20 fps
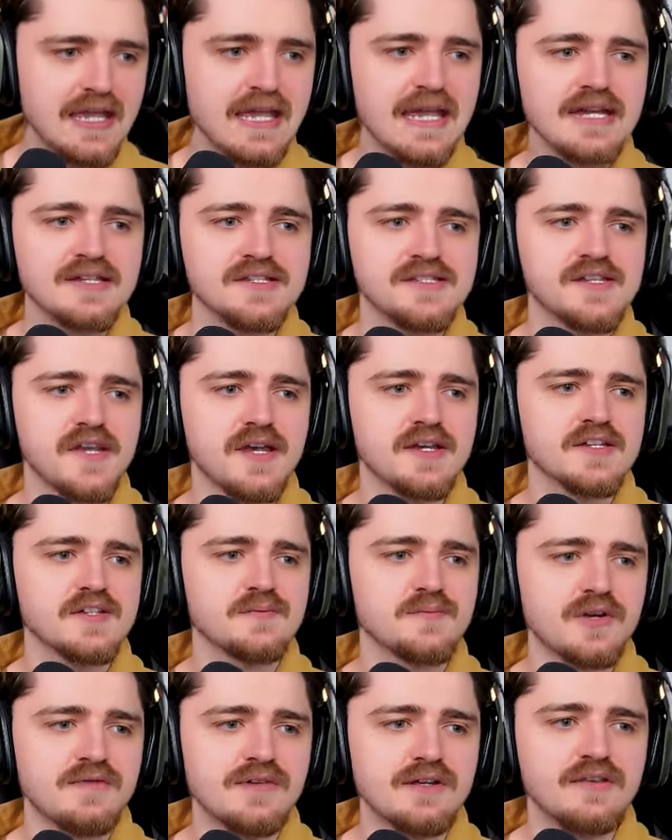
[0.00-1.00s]
Insiders
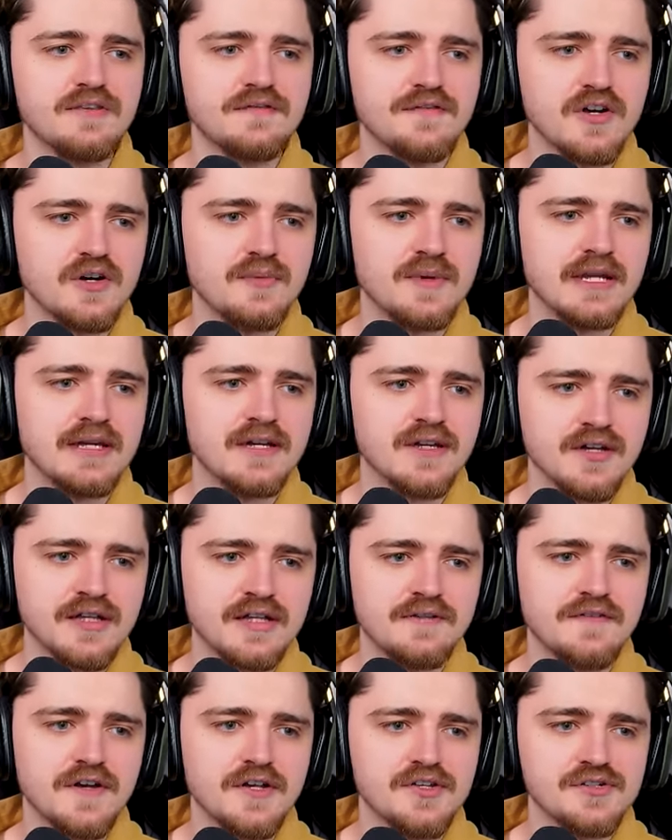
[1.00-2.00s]
privy to filming and
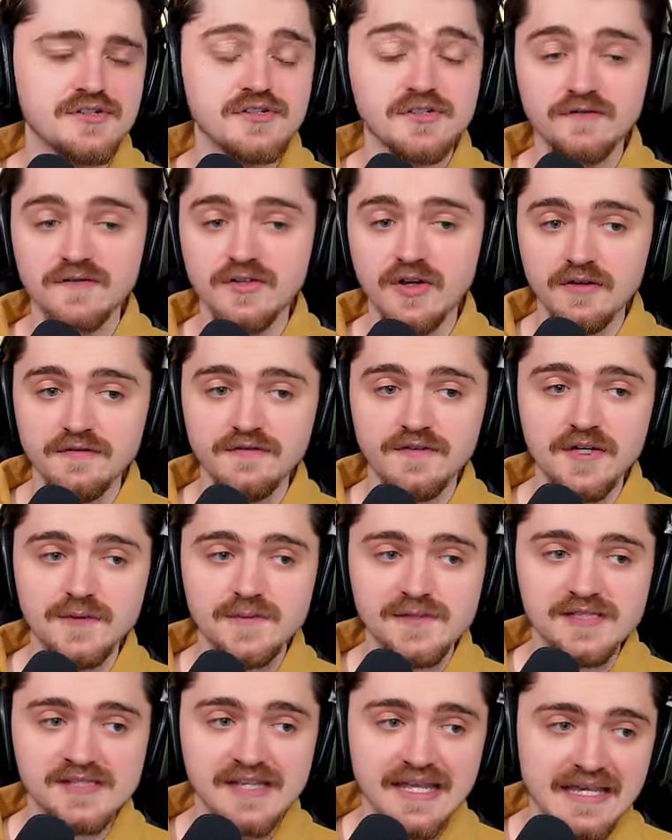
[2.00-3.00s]
early versions of Todd
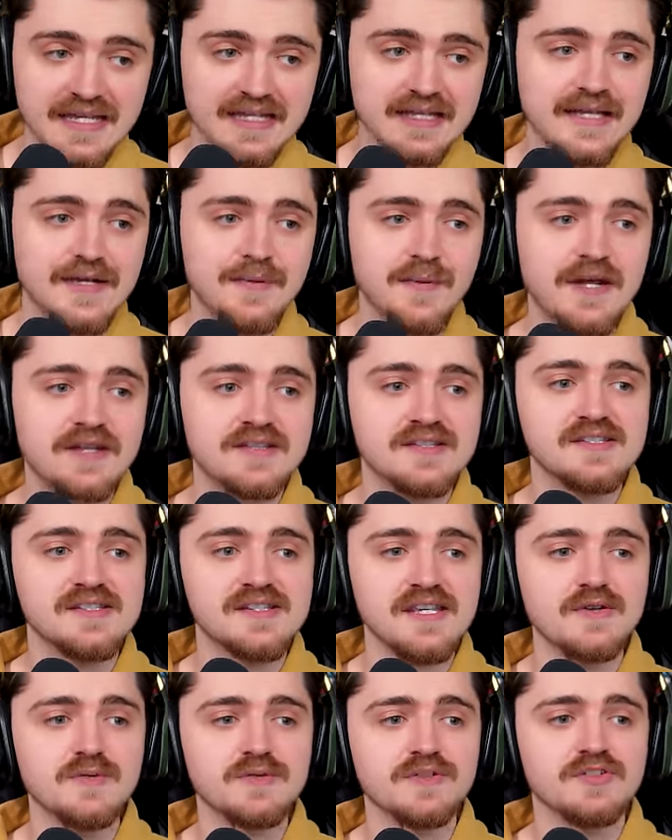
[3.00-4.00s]
Phillips' eagerly awaited
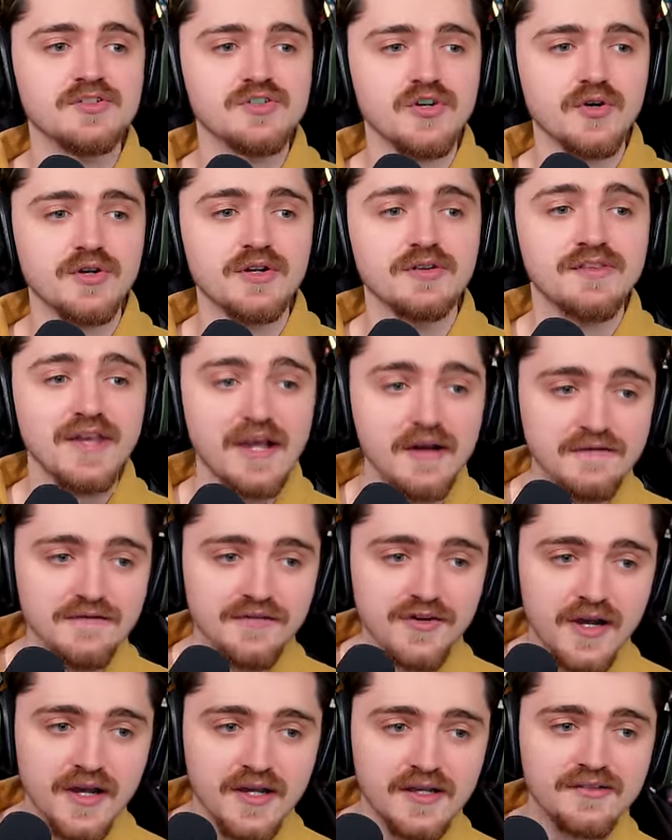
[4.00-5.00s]
sequel to Joker tell
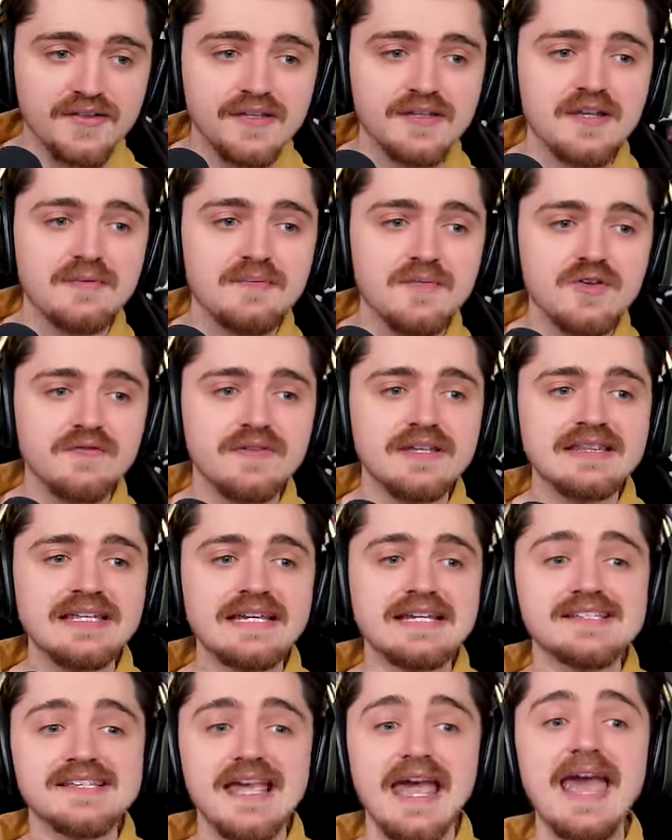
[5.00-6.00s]
Variety the movie
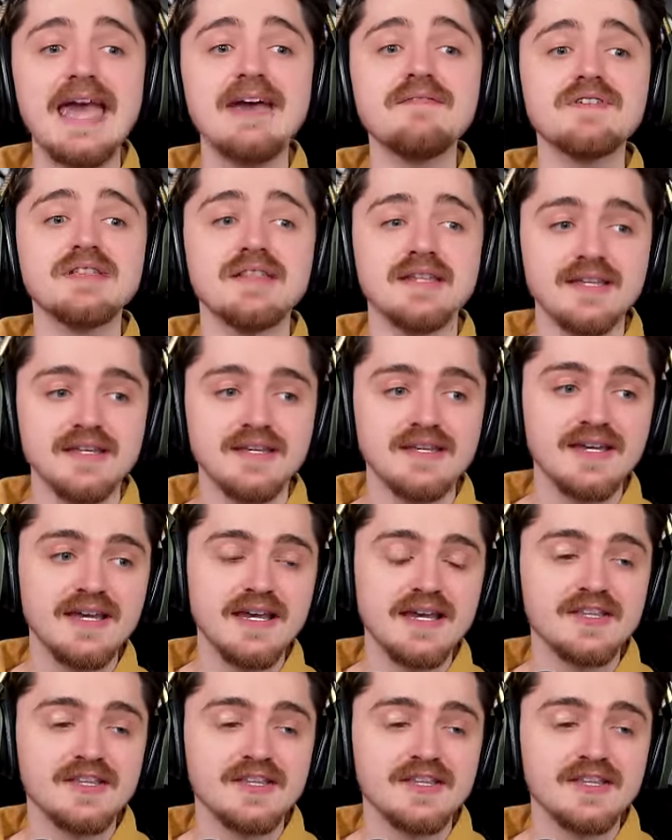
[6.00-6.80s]
leans heavily